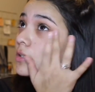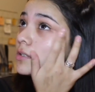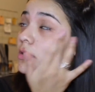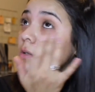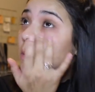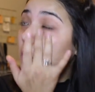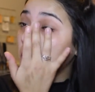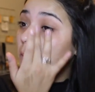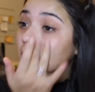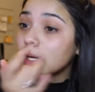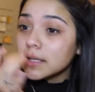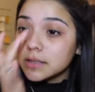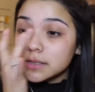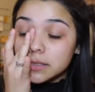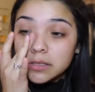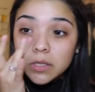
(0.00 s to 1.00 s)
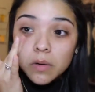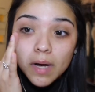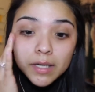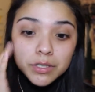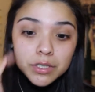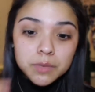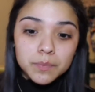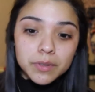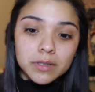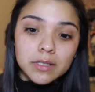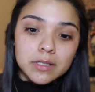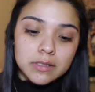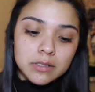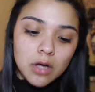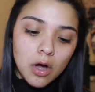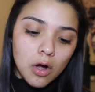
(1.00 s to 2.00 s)
So yes, so I just put
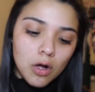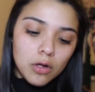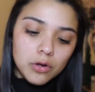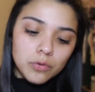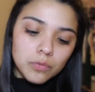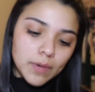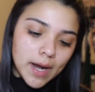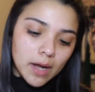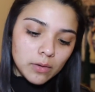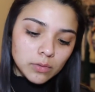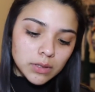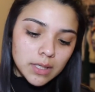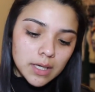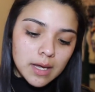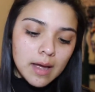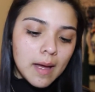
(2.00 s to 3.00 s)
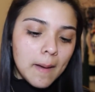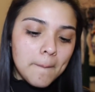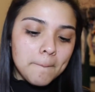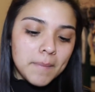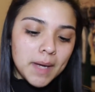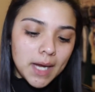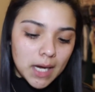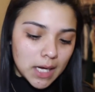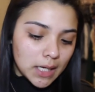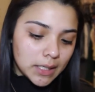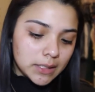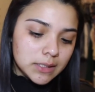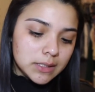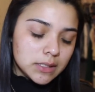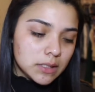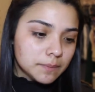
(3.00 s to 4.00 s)
this all around my
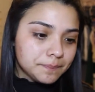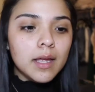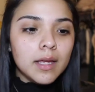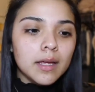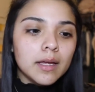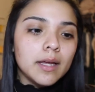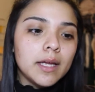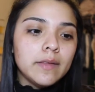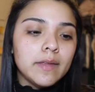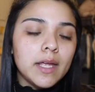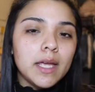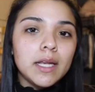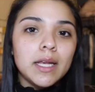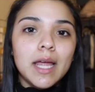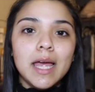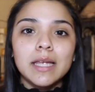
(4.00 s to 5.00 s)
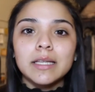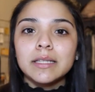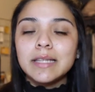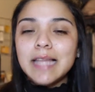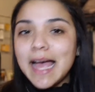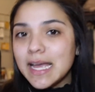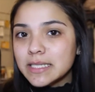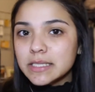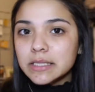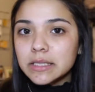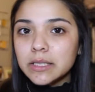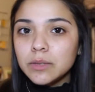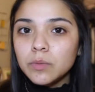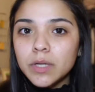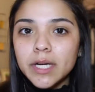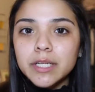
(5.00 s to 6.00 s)
eyes. And then
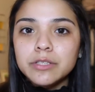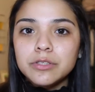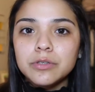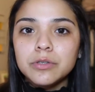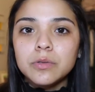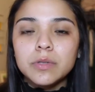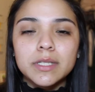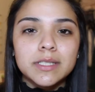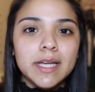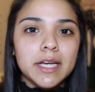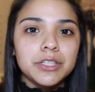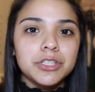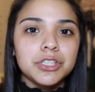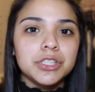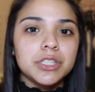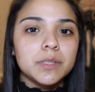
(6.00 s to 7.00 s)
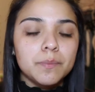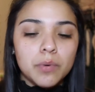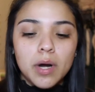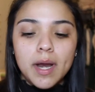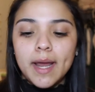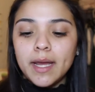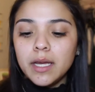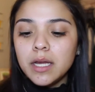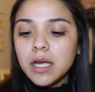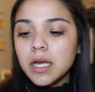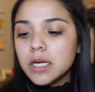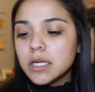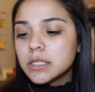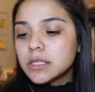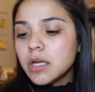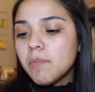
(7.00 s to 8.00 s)
lastly, what I do is I just spray
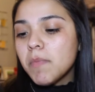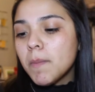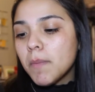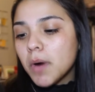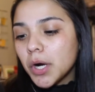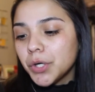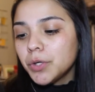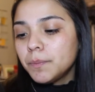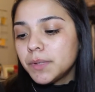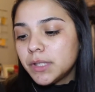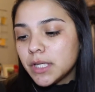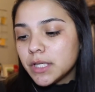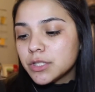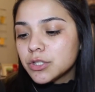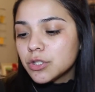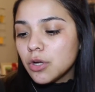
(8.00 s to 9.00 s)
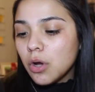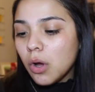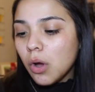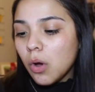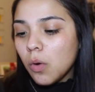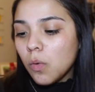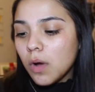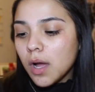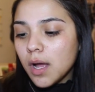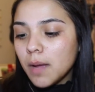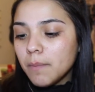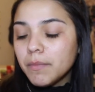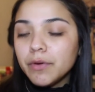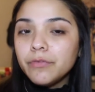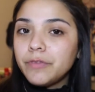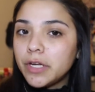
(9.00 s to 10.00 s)
some Mario
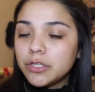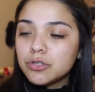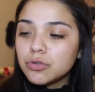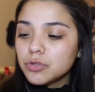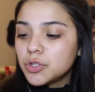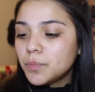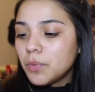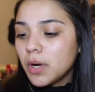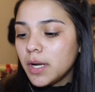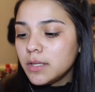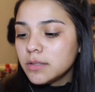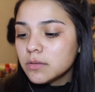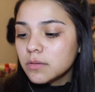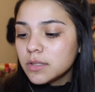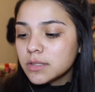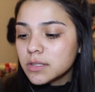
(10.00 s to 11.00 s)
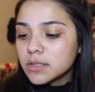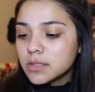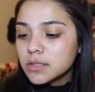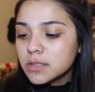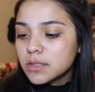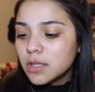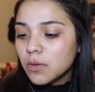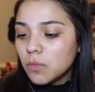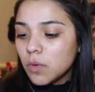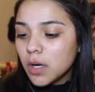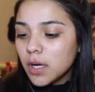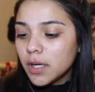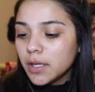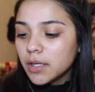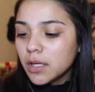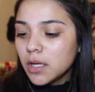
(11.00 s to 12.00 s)
Badescu facial spray. So this is the
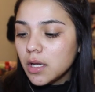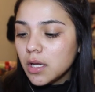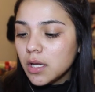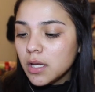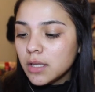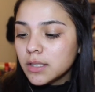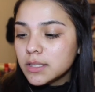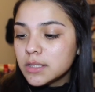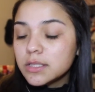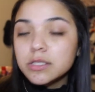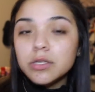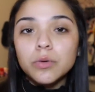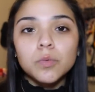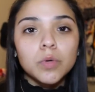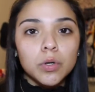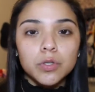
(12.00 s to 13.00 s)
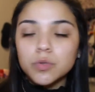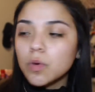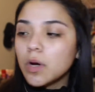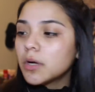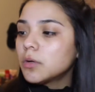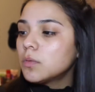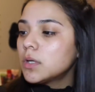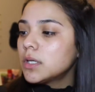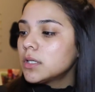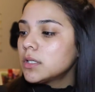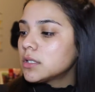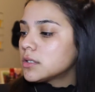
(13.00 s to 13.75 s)
one, this is the rose water one.